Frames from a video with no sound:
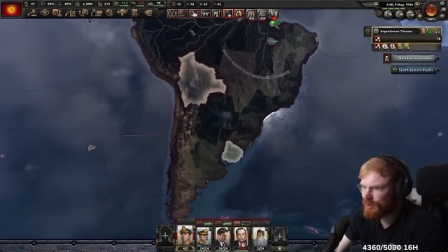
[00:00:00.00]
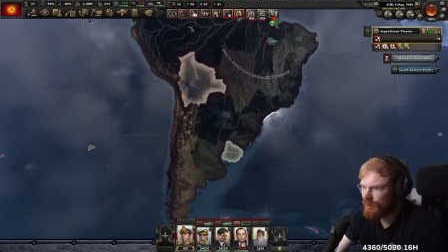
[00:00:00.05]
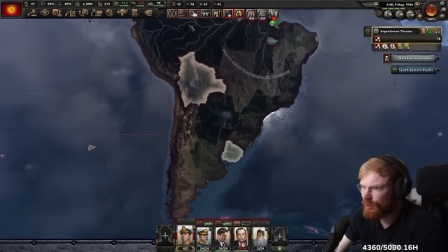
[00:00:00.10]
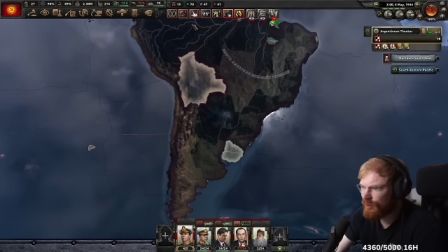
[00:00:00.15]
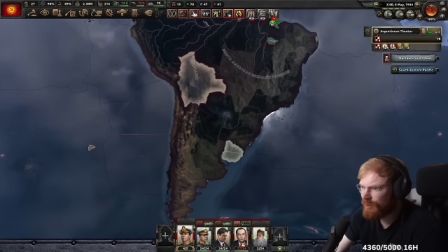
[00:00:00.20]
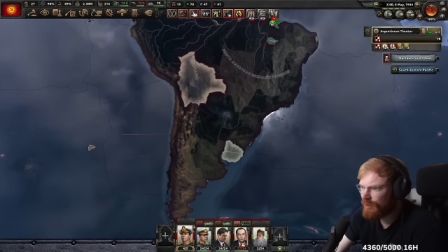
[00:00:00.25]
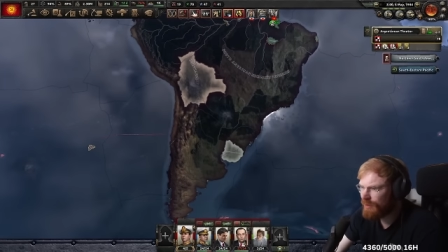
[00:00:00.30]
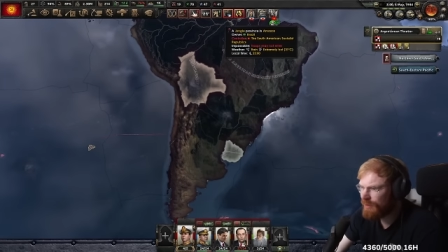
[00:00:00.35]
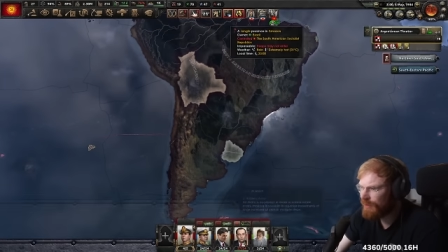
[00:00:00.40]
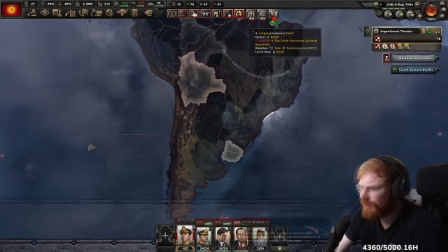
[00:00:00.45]

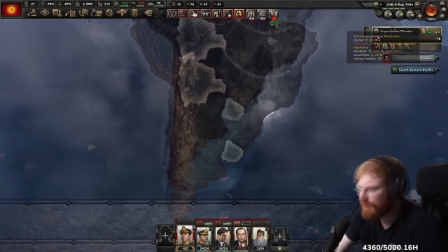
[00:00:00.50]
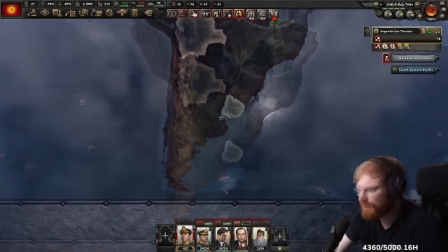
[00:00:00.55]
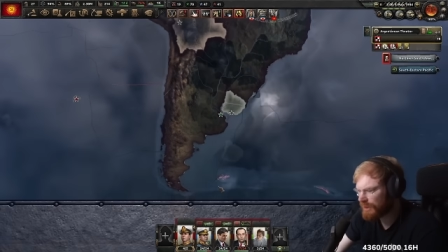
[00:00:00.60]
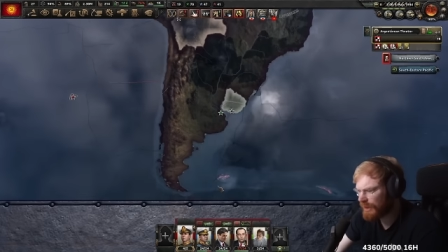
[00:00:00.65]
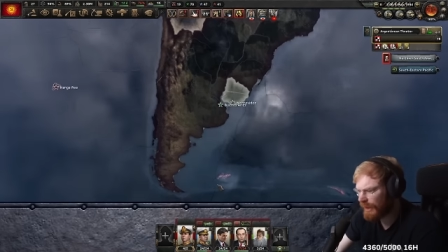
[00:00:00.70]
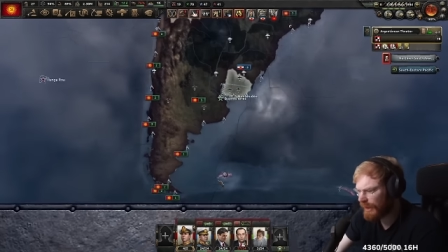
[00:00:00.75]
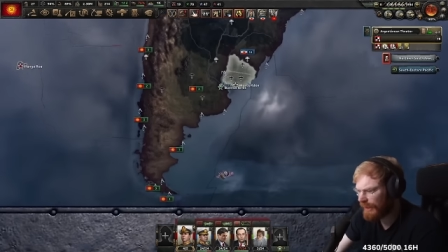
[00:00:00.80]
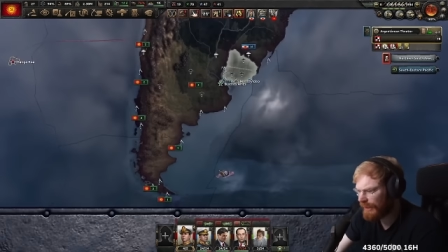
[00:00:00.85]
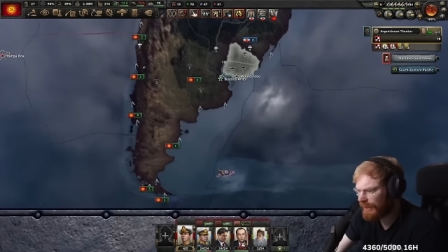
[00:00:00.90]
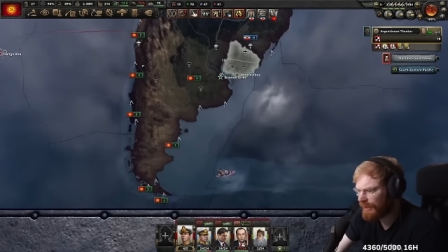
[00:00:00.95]
2?
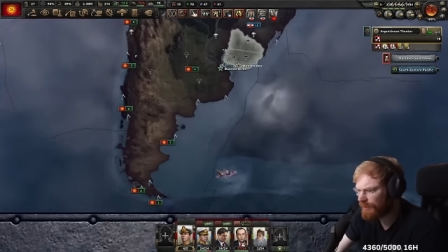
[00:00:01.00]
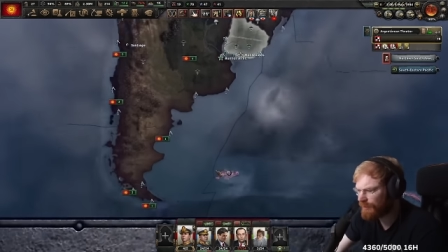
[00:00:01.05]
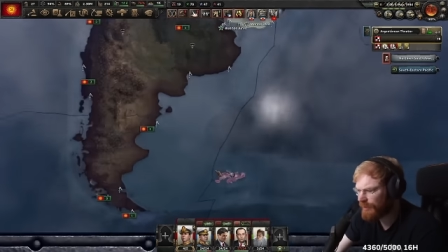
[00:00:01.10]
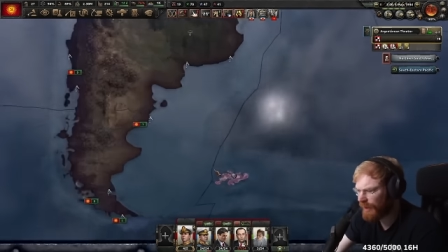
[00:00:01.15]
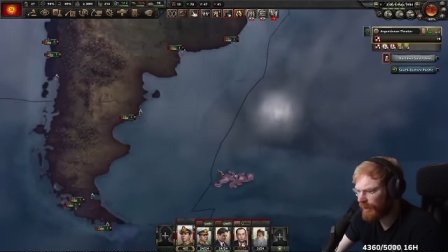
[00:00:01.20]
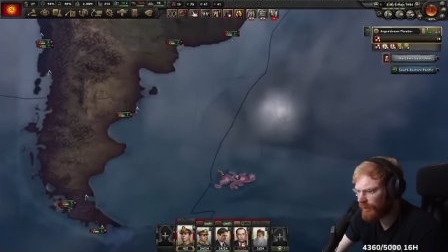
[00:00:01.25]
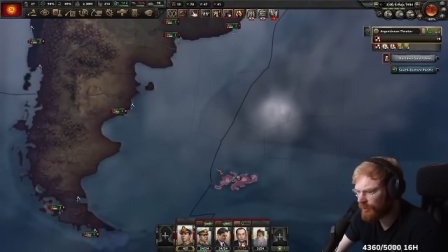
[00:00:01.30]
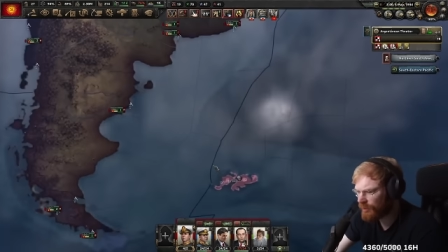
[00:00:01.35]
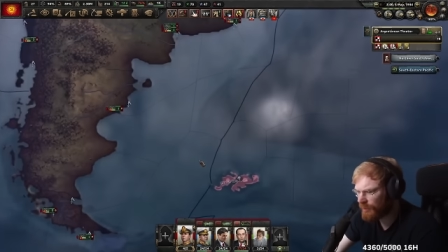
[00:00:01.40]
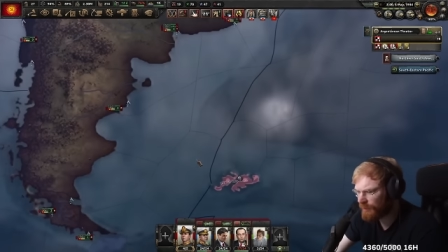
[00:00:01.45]
Yeah, I can
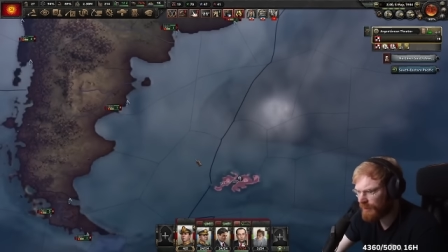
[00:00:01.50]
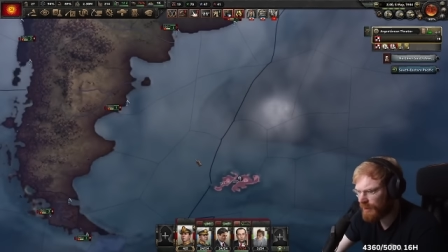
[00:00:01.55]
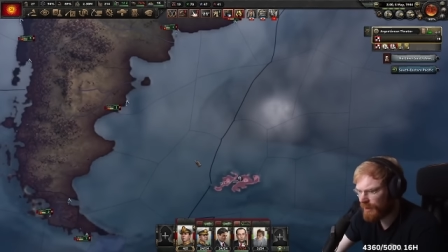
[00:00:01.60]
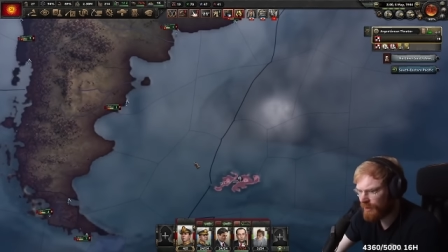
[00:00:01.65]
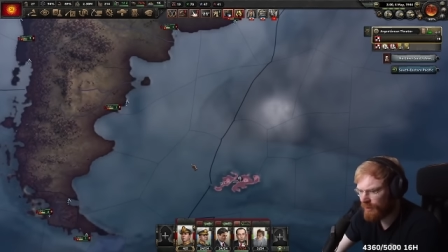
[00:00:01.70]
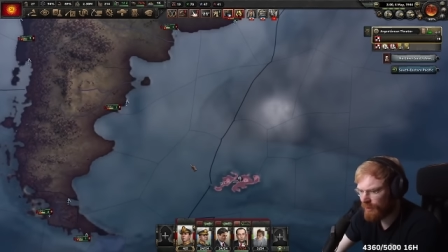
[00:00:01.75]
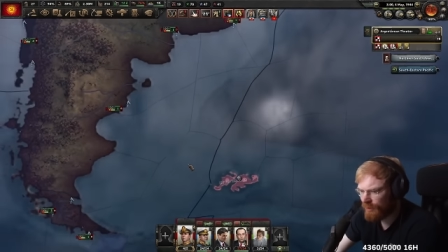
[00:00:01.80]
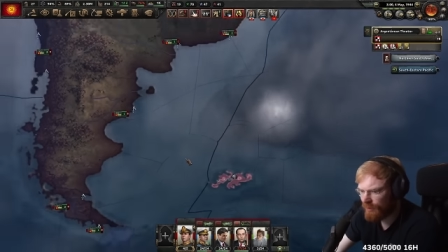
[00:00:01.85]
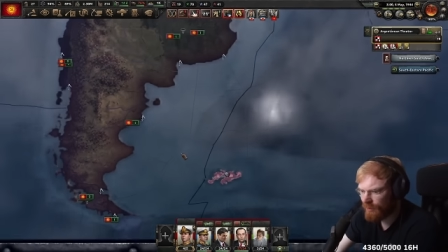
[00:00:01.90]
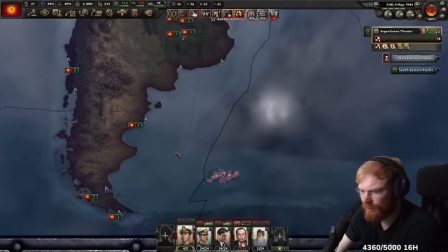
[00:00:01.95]
power drop
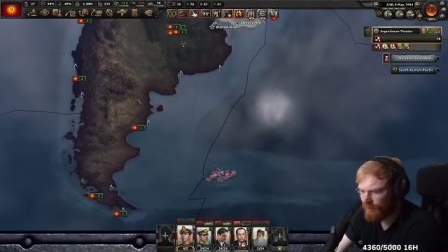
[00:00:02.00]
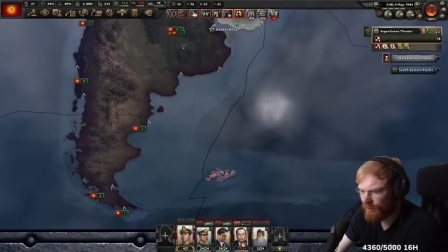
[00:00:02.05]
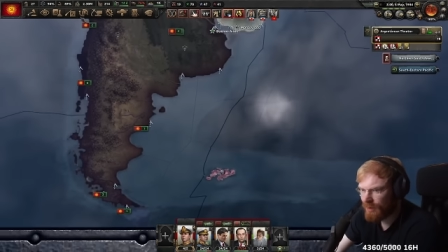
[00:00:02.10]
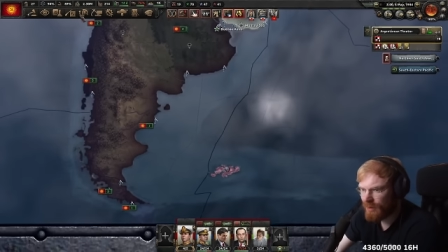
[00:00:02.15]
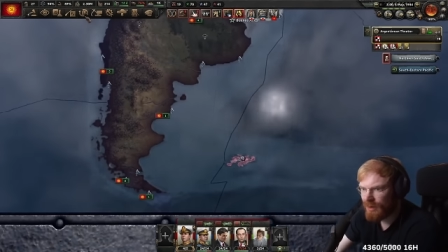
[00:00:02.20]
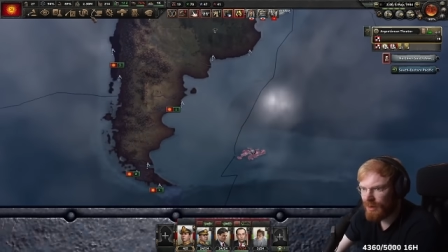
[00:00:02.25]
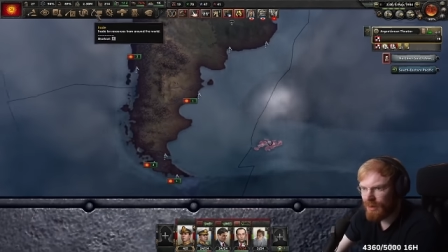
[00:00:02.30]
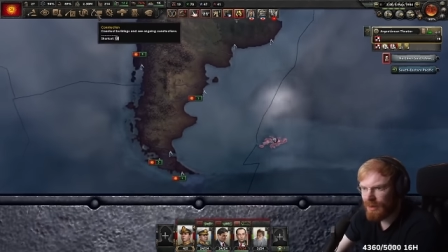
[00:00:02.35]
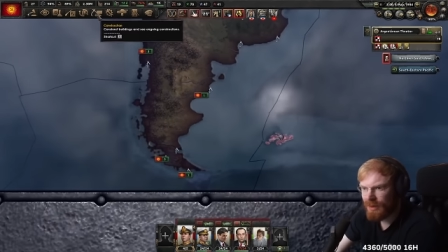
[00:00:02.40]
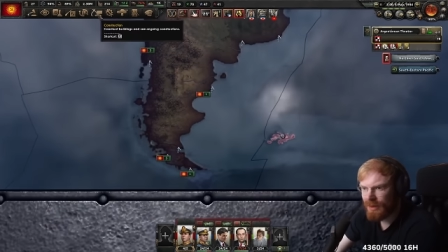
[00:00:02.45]
that though.
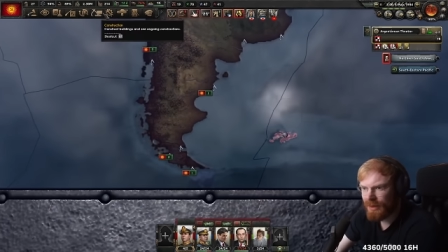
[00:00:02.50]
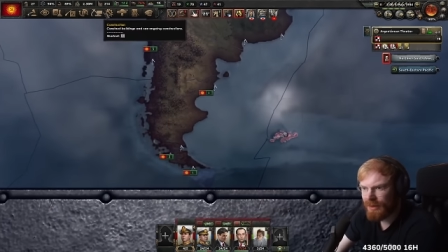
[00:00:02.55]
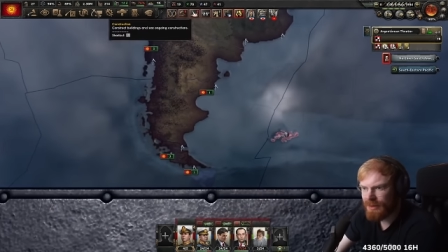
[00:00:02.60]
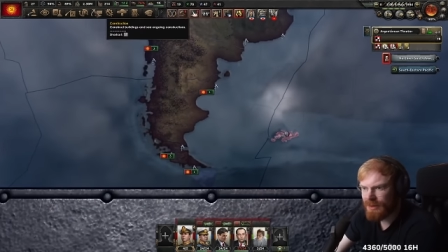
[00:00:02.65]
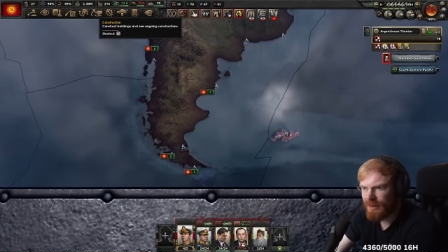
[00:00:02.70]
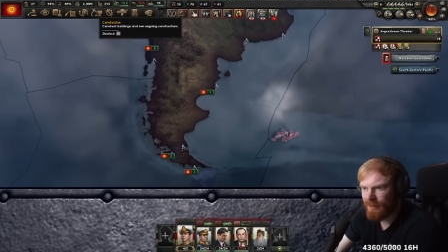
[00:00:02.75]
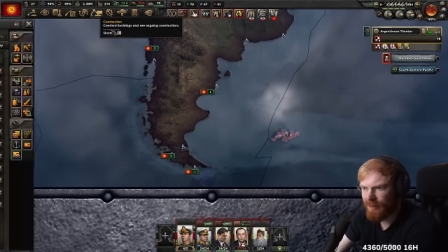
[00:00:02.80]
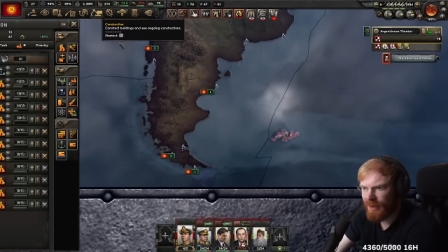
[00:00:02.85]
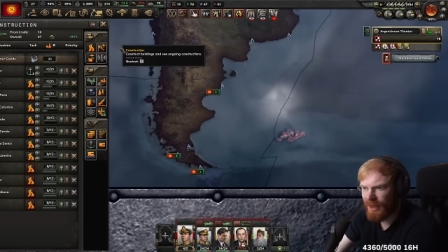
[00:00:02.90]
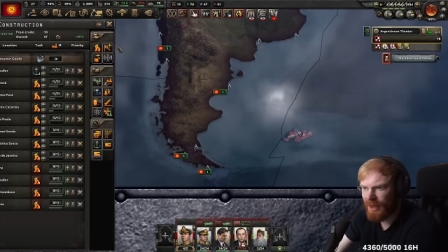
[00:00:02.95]

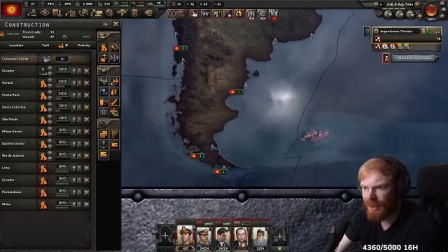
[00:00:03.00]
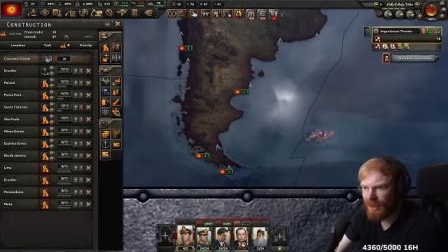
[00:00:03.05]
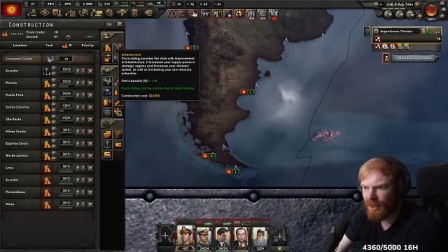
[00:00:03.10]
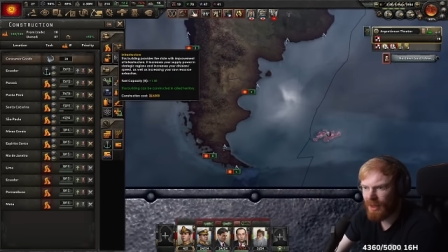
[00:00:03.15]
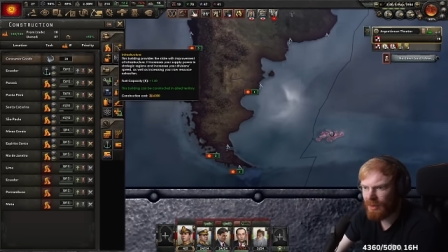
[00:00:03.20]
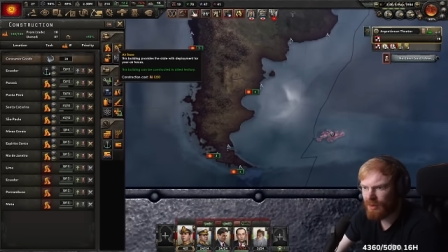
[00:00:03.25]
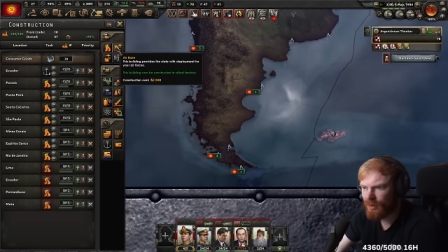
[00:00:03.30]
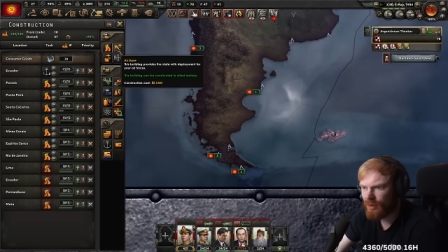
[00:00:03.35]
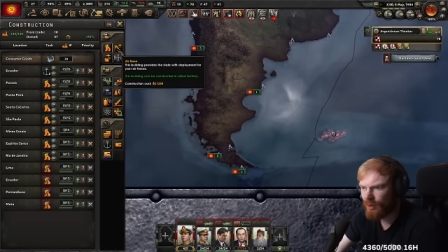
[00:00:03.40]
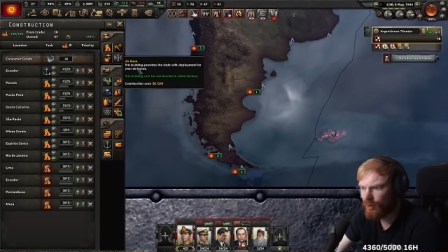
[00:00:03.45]
That's a
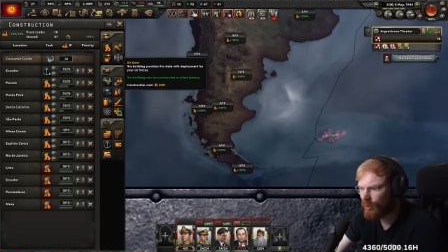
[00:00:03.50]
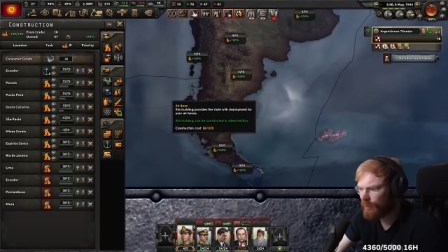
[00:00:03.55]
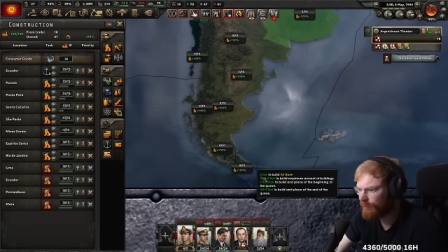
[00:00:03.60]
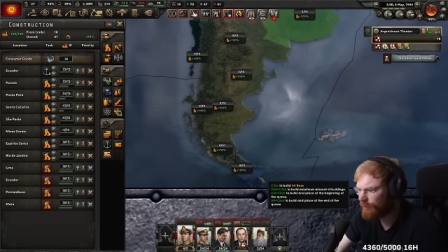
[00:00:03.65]
para drop.